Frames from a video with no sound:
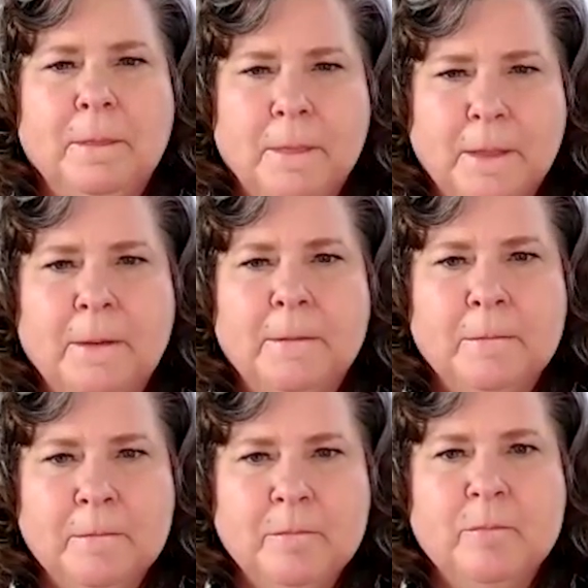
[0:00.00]

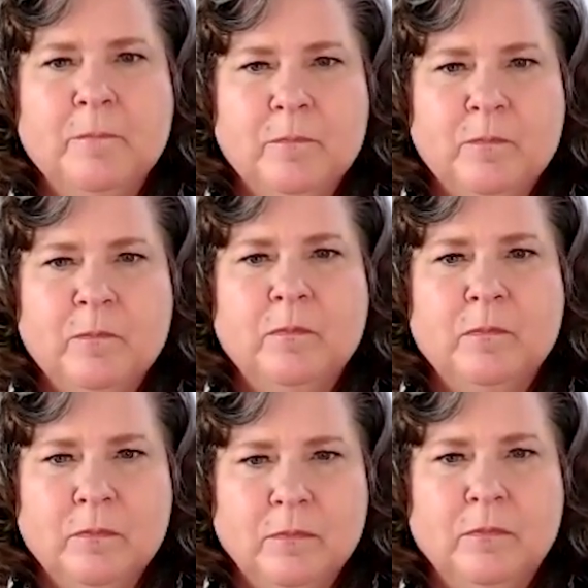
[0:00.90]

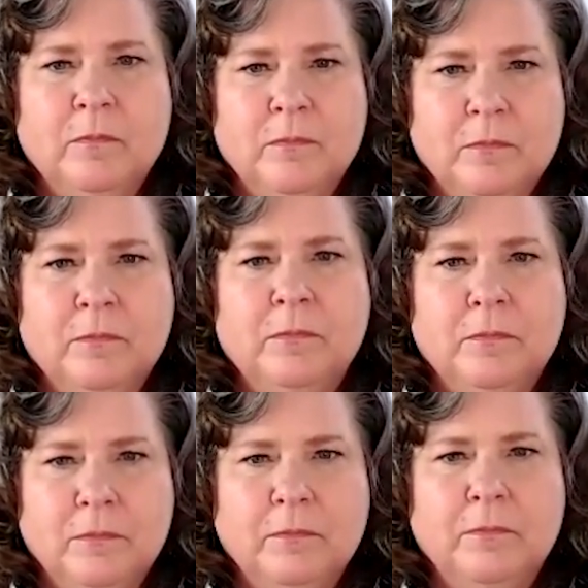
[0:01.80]

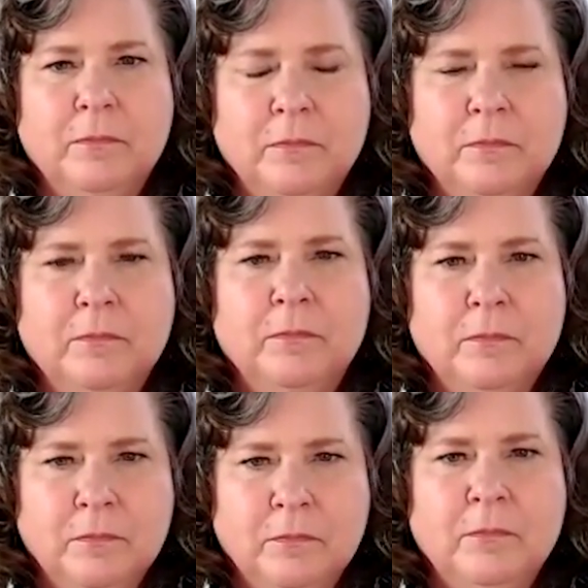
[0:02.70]

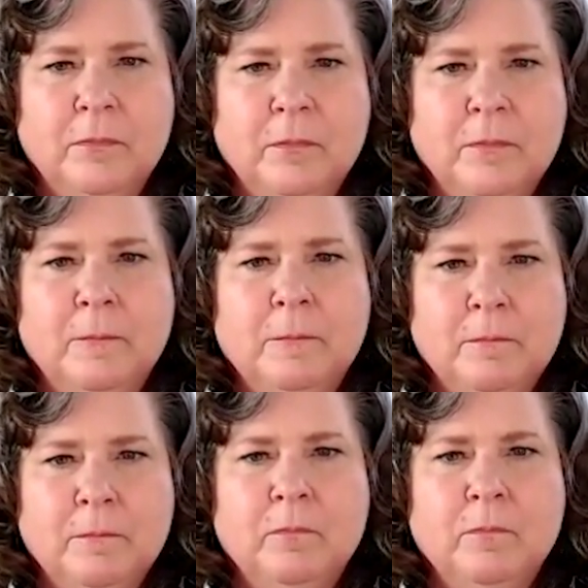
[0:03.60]

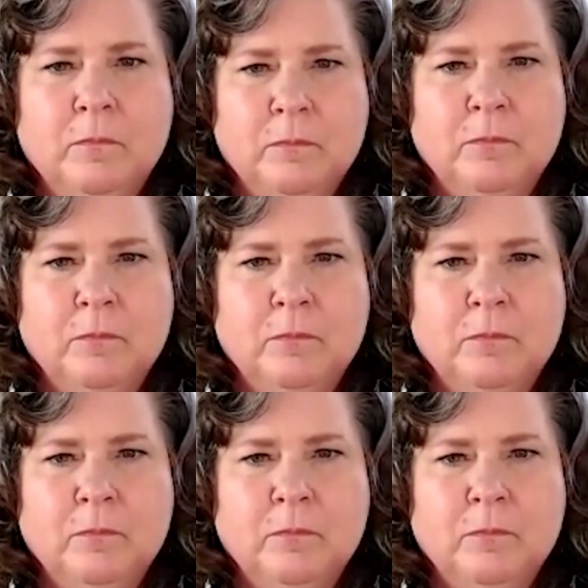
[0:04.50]
[no speech]